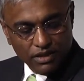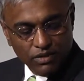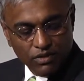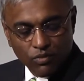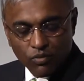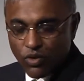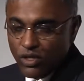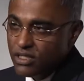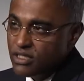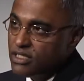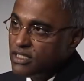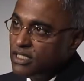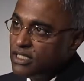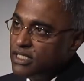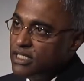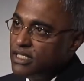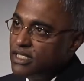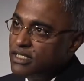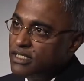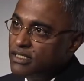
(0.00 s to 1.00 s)
What
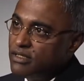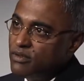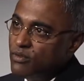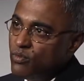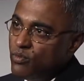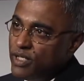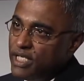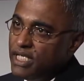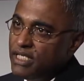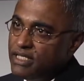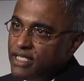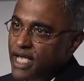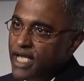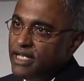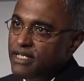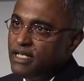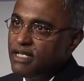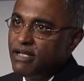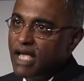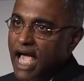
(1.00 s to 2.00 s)
we
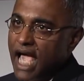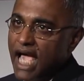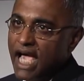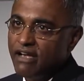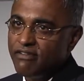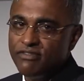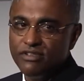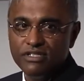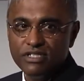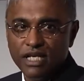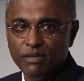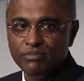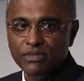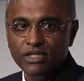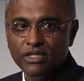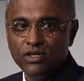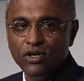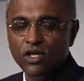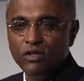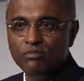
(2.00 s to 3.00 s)
then have is
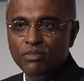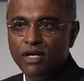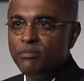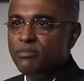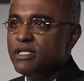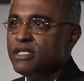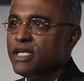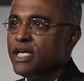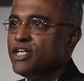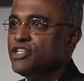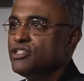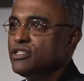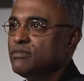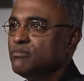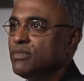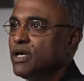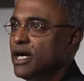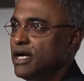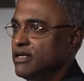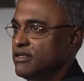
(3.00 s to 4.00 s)
something called publication
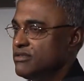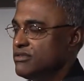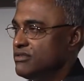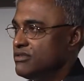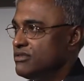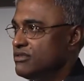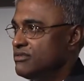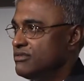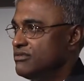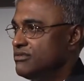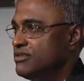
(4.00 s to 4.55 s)
bias.